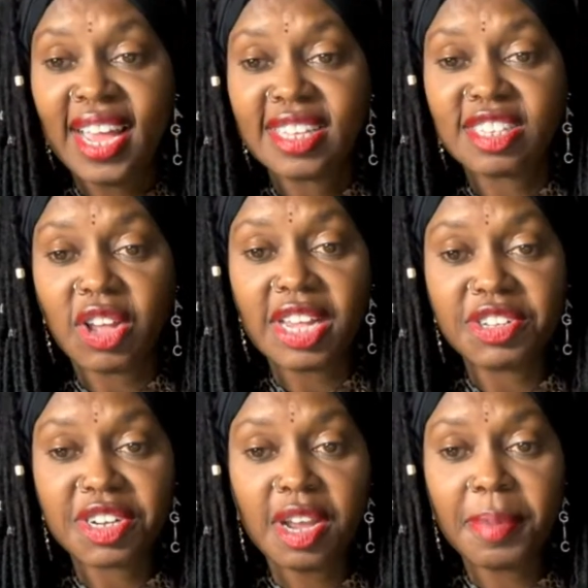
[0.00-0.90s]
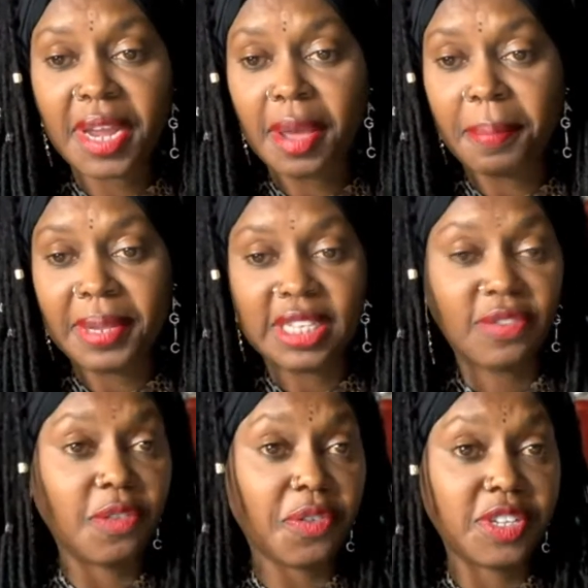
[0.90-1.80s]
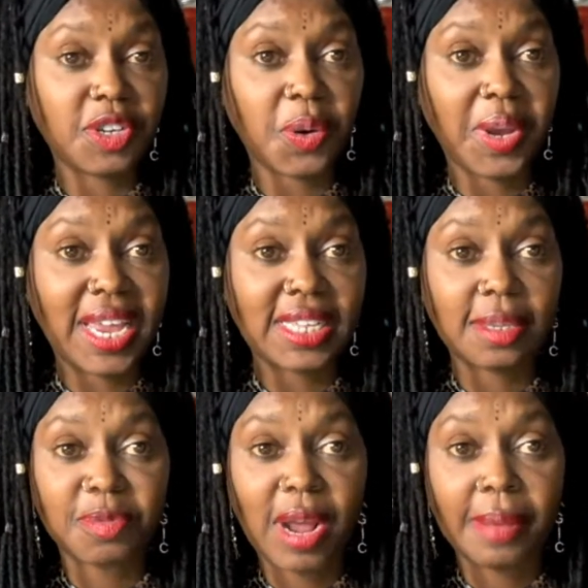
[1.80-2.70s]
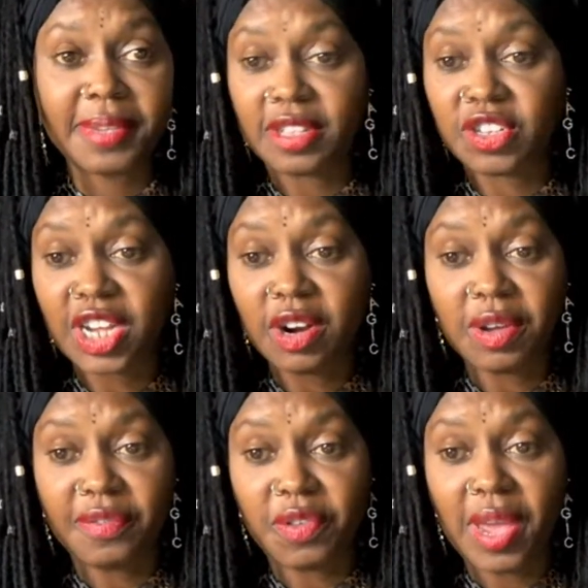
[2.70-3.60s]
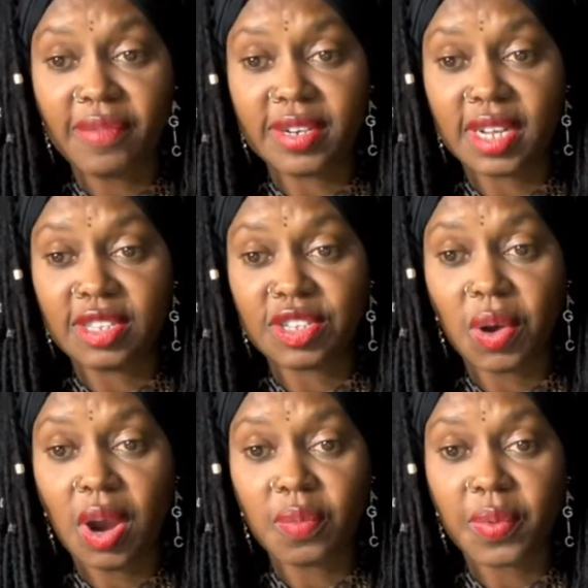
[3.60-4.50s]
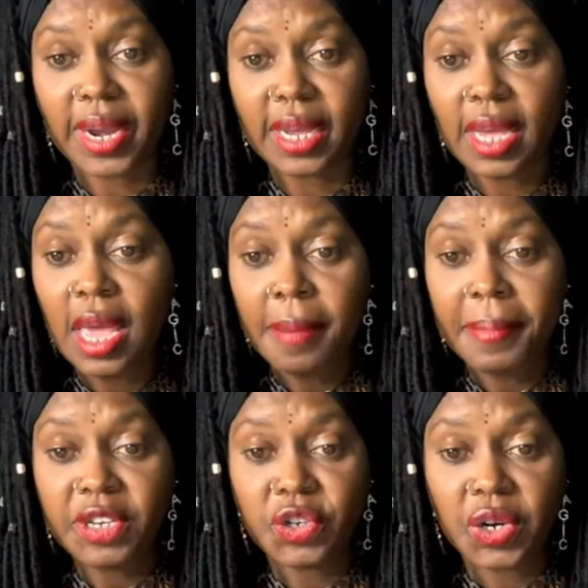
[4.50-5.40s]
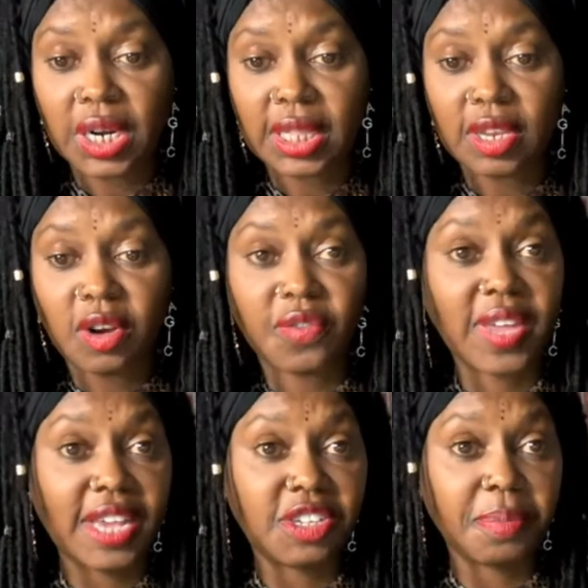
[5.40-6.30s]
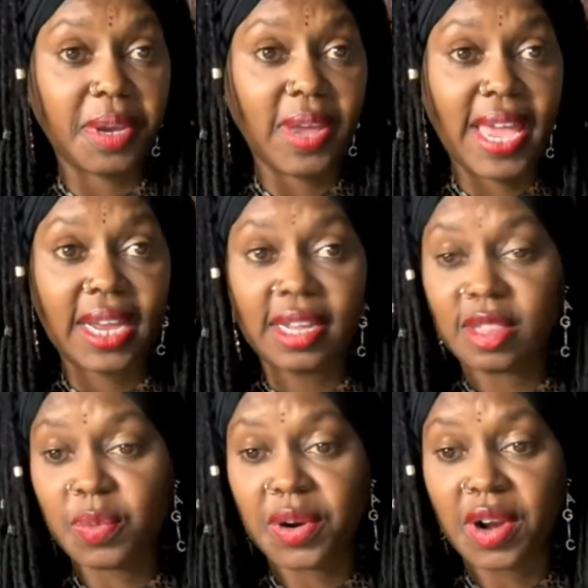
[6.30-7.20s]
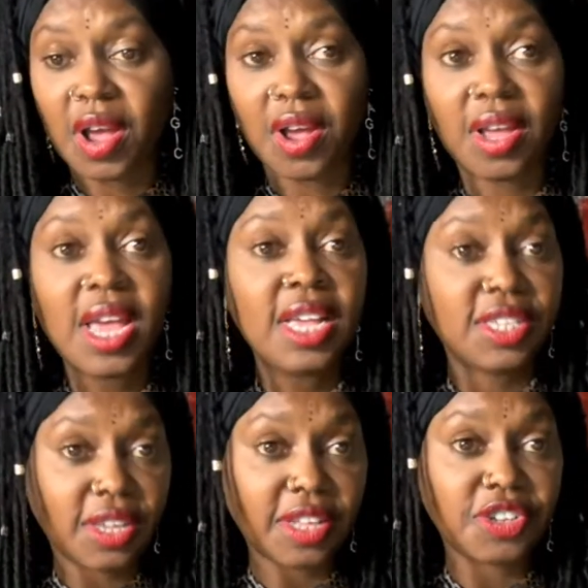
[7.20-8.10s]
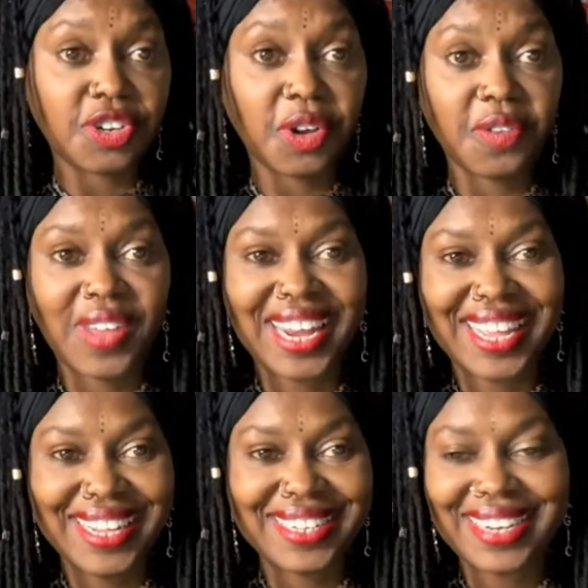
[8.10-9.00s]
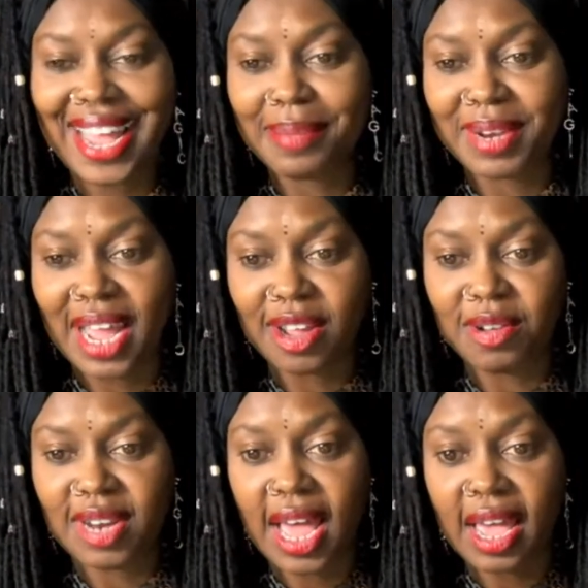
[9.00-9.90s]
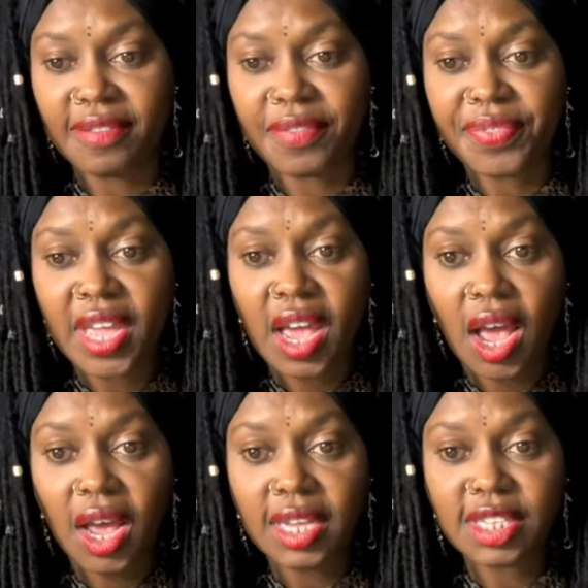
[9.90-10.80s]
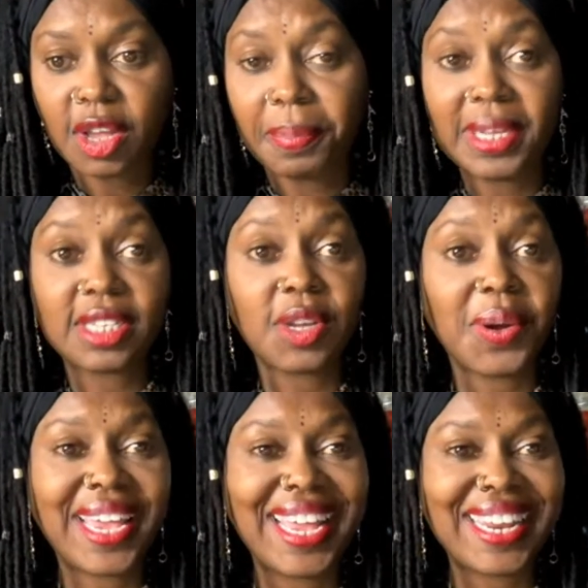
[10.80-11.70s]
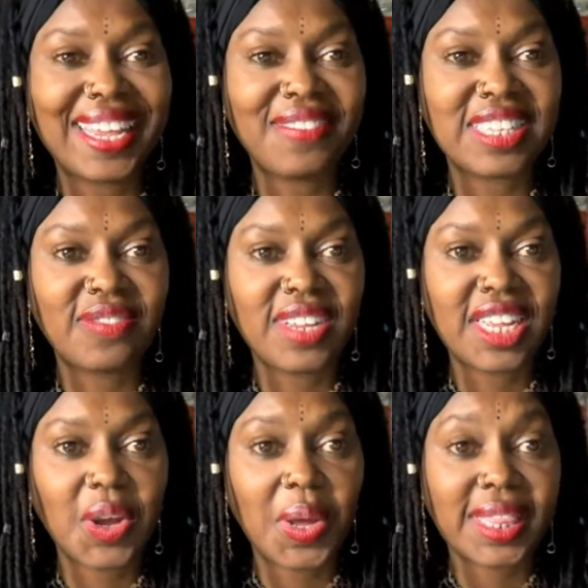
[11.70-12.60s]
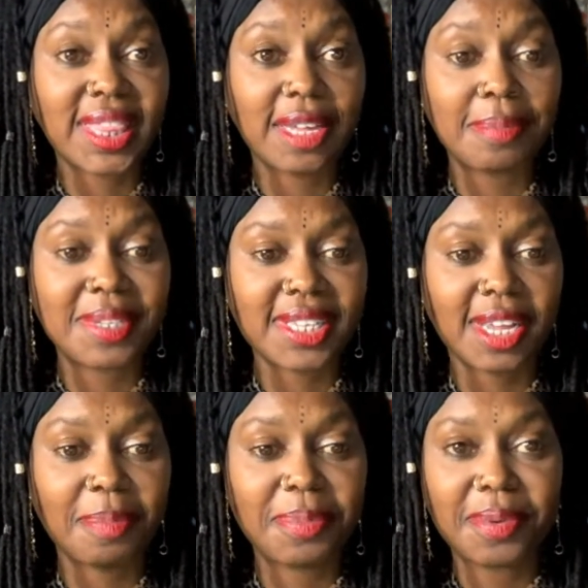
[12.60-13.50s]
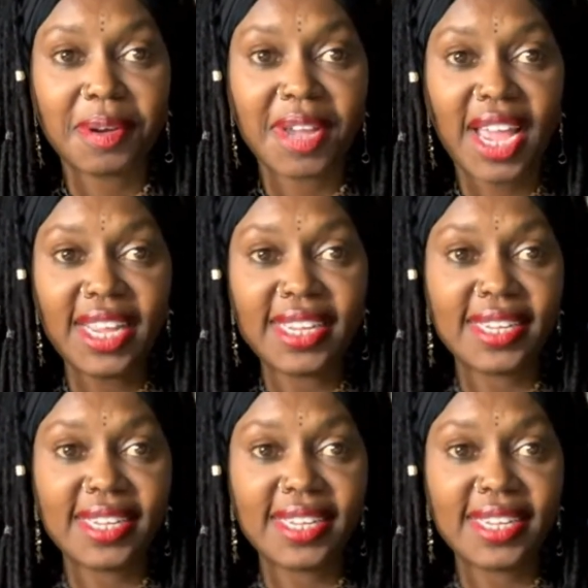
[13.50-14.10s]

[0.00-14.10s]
So as you're coming in, please feel free to go ahead and subscribe to the channel if you haven't done so already. Be sure to click the notification bell and click the word all so that you're notified each time that I go live. Also, please go ahead and give this video a thumbs up, okay?